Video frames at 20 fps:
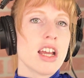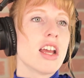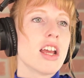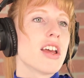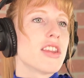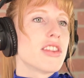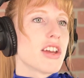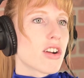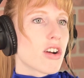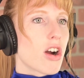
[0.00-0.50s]

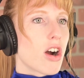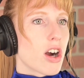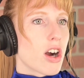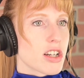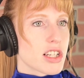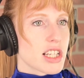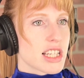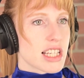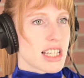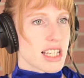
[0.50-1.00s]
There are
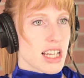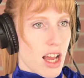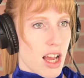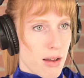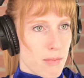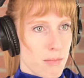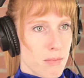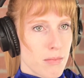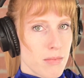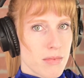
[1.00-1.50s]

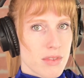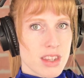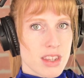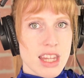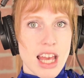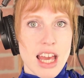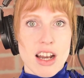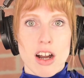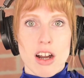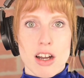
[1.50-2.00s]
some
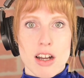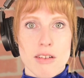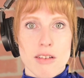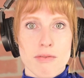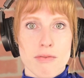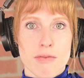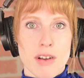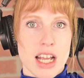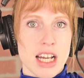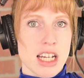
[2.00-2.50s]
that are
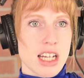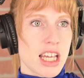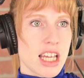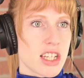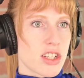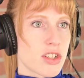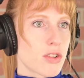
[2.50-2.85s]
financed